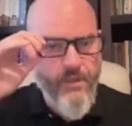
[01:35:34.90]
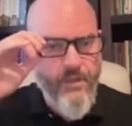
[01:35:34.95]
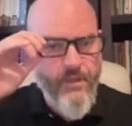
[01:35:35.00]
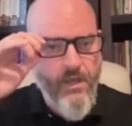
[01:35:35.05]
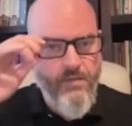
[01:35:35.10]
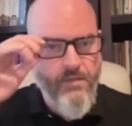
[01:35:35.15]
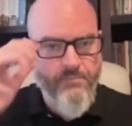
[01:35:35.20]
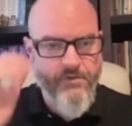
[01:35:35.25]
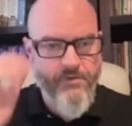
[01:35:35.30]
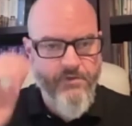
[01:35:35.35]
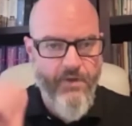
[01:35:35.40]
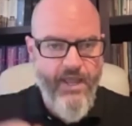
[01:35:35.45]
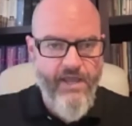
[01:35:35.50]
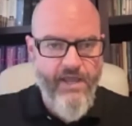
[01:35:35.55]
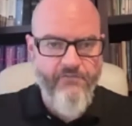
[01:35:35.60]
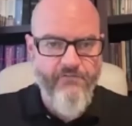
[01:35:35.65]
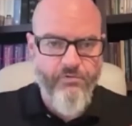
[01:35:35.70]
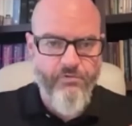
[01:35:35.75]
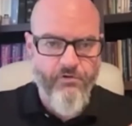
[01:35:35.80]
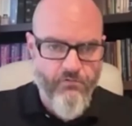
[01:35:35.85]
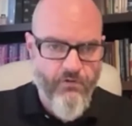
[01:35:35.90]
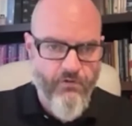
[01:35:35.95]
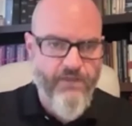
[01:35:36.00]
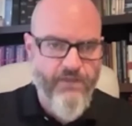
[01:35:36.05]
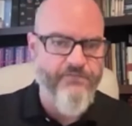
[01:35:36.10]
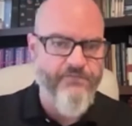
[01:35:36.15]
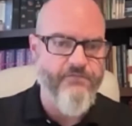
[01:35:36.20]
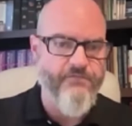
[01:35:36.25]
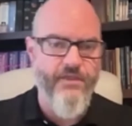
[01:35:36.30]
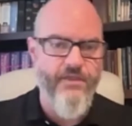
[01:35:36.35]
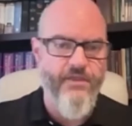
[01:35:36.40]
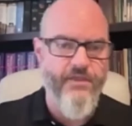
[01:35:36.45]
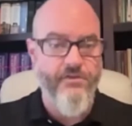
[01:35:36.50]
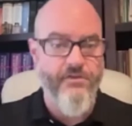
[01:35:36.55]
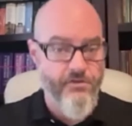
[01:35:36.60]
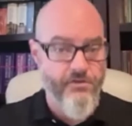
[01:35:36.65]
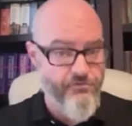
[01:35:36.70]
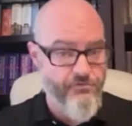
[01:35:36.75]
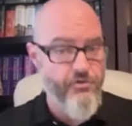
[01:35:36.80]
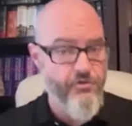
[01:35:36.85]
Um, you have progressives there.
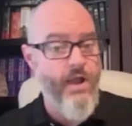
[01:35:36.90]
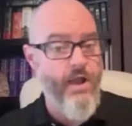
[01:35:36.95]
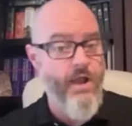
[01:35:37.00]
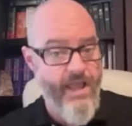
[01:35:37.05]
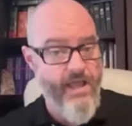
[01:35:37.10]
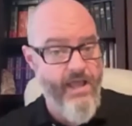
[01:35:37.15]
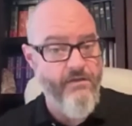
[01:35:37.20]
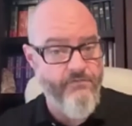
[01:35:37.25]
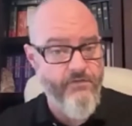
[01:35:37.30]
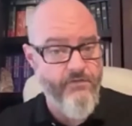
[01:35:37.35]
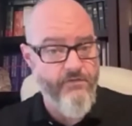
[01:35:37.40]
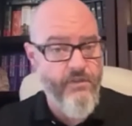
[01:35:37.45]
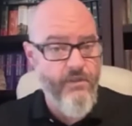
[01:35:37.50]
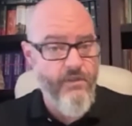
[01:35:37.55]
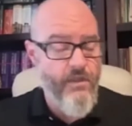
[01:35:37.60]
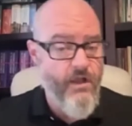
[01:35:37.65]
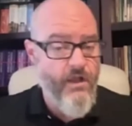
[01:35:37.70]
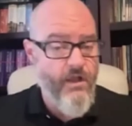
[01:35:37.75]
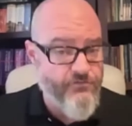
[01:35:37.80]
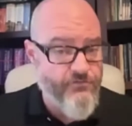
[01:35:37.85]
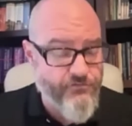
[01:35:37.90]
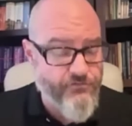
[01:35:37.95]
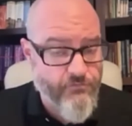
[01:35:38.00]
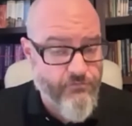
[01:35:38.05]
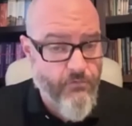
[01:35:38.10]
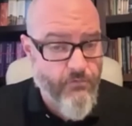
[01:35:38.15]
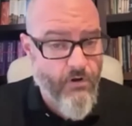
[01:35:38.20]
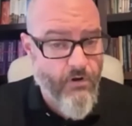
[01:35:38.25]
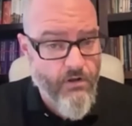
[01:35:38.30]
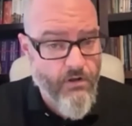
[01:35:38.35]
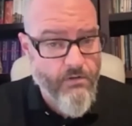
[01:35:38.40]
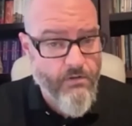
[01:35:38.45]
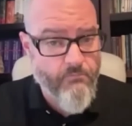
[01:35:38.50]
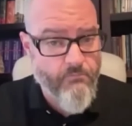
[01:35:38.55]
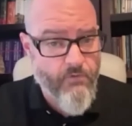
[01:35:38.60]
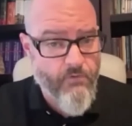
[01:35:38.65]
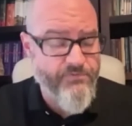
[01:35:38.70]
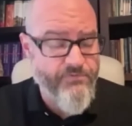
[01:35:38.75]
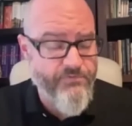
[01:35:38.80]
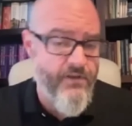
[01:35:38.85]
You do have a strong
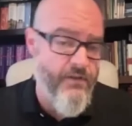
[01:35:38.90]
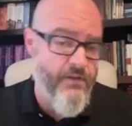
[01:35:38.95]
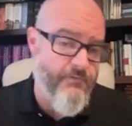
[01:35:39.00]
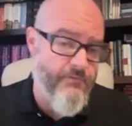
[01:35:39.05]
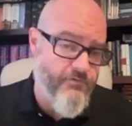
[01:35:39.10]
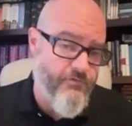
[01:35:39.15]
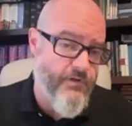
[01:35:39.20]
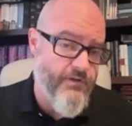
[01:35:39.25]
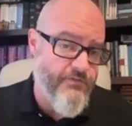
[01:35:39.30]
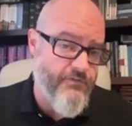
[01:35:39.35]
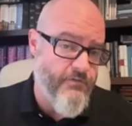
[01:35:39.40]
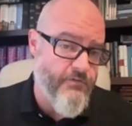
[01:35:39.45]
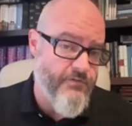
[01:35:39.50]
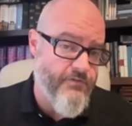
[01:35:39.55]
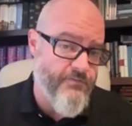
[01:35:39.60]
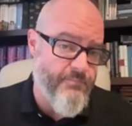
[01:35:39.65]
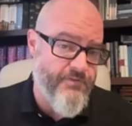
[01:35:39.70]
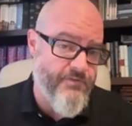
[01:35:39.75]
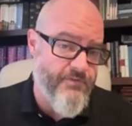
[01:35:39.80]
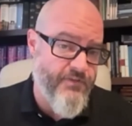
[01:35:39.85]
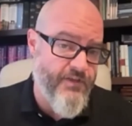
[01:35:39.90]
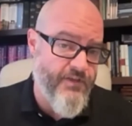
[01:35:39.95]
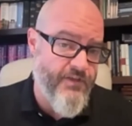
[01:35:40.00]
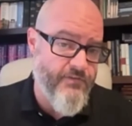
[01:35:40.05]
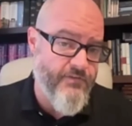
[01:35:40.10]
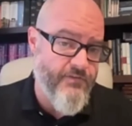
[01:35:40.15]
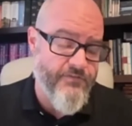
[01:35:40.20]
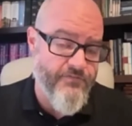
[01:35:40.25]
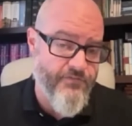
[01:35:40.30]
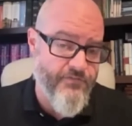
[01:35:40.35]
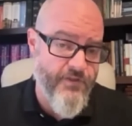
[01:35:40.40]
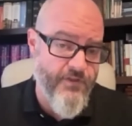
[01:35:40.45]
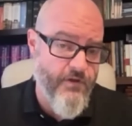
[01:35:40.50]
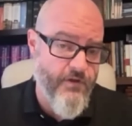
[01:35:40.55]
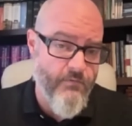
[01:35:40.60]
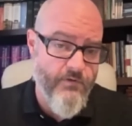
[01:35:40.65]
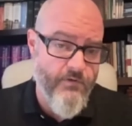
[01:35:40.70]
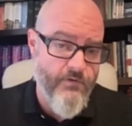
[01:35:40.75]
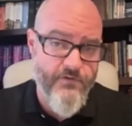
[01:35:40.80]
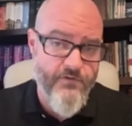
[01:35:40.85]
representative of traditional dispensationalists
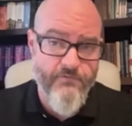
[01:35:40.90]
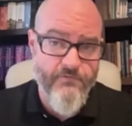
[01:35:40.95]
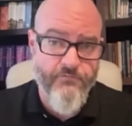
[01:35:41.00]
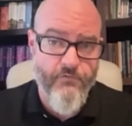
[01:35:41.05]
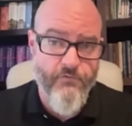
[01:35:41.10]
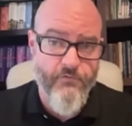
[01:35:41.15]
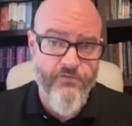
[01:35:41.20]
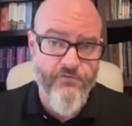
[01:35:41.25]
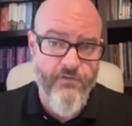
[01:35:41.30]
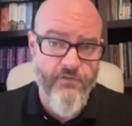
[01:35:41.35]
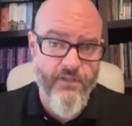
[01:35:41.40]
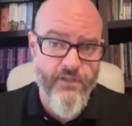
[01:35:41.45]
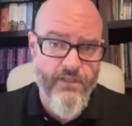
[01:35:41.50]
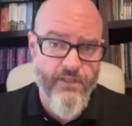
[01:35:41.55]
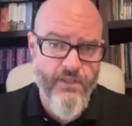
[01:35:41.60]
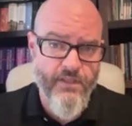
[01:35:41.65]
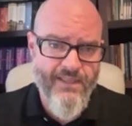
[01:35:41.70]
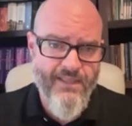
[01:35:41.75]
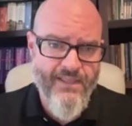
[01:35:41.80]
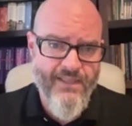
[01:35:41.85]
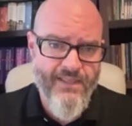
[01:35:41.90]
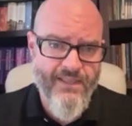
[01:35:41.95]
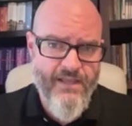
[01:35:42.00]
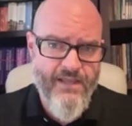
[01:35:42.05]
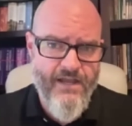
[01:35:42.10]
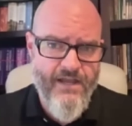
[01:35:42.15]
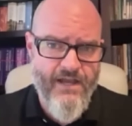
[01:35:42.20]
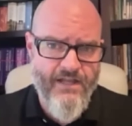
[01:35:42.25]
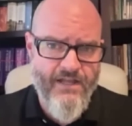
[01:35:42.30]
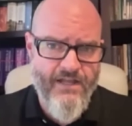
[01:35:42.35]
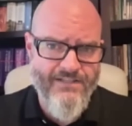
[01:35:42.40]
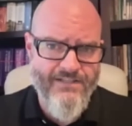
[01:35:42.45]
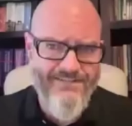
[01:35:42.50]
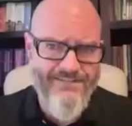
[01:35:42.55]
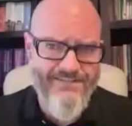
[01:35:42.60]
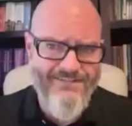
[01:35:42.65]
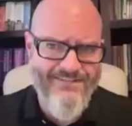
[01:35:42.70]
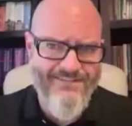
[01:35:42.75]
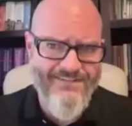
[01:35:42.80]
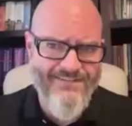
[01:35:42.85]
still, which unfortunately uh,
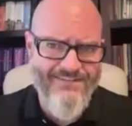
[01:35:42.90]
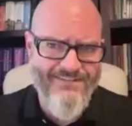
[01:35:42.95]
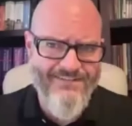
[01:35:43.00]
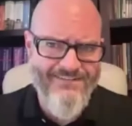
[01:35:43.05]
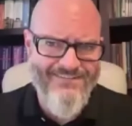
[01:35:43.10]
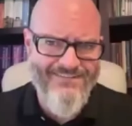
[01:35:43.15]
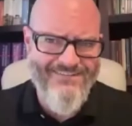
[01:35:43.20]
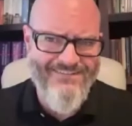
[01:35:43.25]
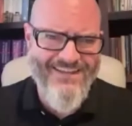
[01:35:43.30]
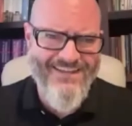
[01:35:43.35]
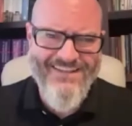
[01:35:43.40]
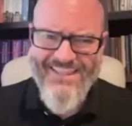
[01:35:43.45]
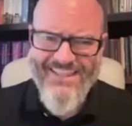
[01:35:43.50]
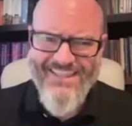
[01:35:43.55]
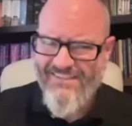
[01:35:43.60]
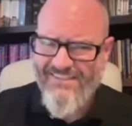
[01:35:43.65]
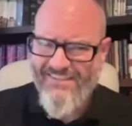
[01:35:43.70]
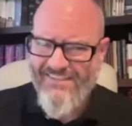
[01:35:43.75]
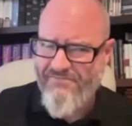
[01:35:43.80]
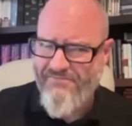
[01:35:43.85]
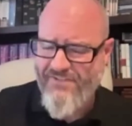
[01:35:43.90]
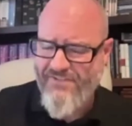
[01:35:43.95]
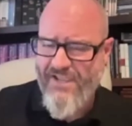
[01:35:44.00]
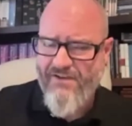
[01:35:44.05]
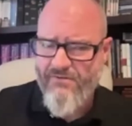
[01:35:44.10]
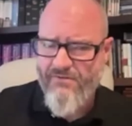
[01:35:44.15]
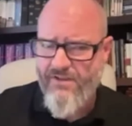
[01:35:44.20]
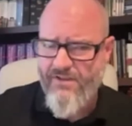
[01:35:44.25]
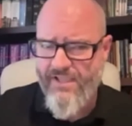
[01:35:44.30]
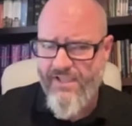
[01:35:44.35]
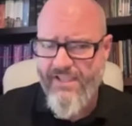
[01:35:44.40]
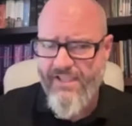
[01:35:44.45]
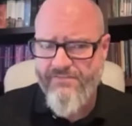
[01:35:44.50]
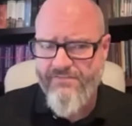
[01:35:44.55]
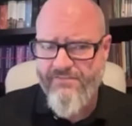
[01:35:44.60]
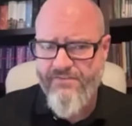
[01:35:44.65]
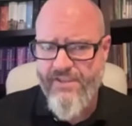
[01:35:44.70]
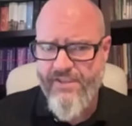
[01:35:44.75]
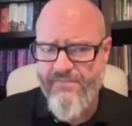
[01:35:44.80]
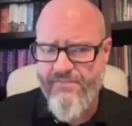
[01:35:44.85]
did get left out, I
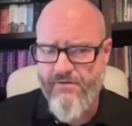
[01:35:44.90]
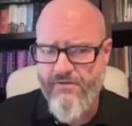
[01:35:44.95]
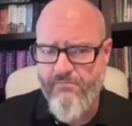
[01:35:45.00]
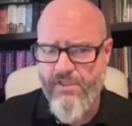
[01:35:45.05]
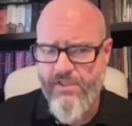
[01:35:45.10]
guess, in the